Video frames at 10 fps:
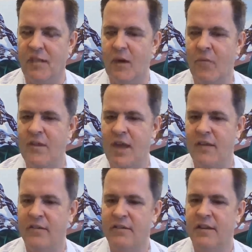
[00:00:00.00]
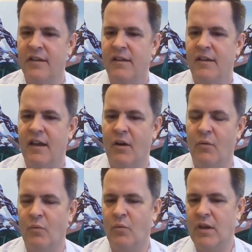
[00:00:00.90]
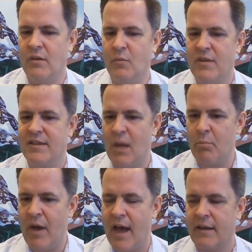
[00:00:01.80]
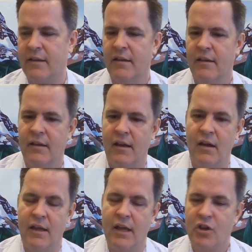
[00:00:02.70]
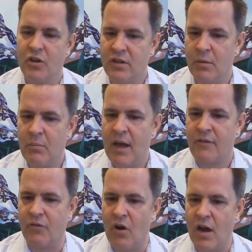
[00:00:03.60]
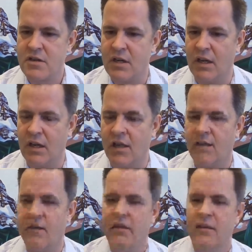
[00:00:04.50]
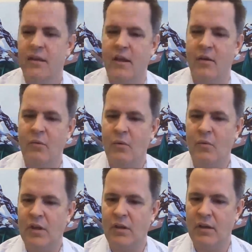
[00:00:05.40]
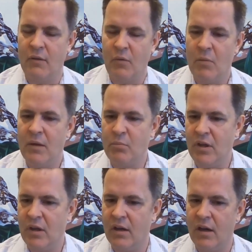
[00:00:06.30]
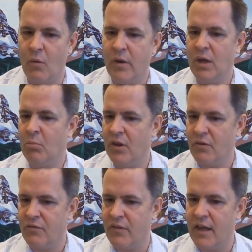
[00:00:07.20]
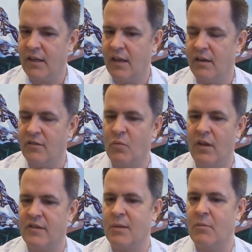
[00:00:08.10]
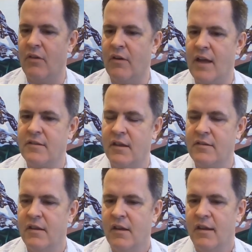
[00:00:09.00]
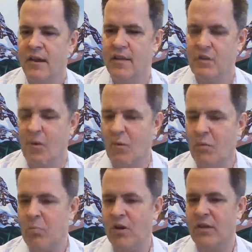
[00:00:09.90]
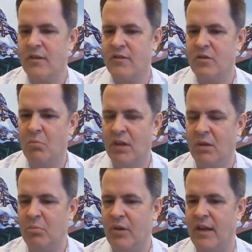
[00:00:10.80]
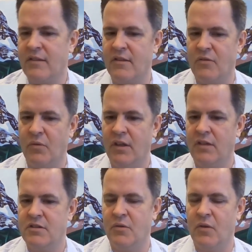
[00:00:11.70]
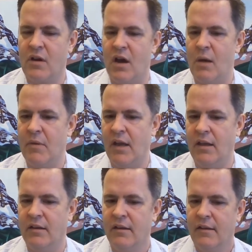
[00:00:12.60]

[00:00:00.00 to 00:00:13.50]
that was handled, we stepped back. It could come back for auction again. We might be a winning bidder for that again, as well as some other assets. And so putting this new mill in place is really to accommodate